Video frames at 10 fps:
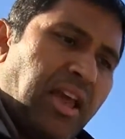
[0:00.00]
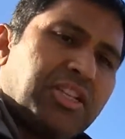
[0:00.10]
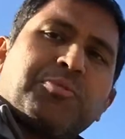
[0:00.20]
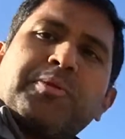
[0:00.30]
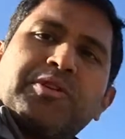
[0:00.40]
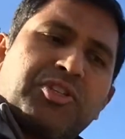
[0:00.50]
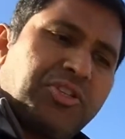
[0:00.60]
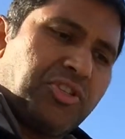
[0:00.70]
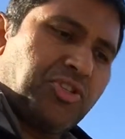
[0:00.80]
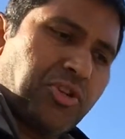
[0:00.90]

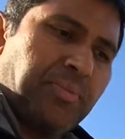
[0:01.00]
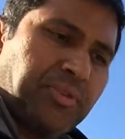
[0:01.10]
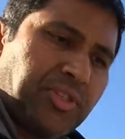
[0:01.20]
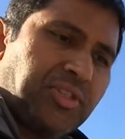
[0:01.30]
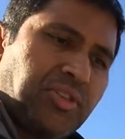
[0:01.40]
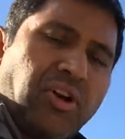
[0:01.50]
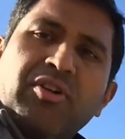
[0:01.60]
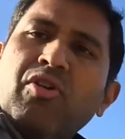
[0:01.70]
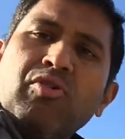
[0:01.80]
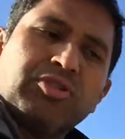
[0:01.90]
expeditious trips on
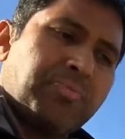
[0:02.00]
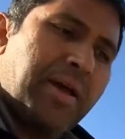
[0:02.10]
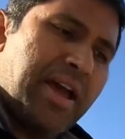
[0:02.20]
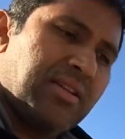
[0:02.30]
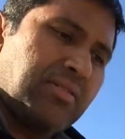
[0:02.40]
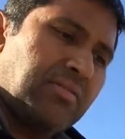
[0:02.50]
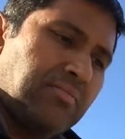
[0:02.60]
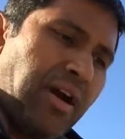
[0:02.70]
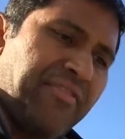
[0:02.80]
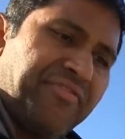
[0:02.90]
a horseback,
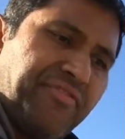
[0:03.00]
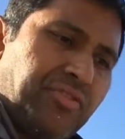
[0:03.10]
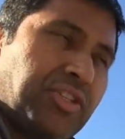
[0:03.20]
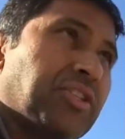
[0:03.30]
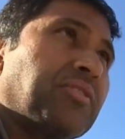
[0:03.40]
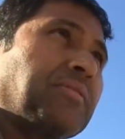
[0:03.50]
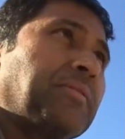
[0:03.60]
by foot,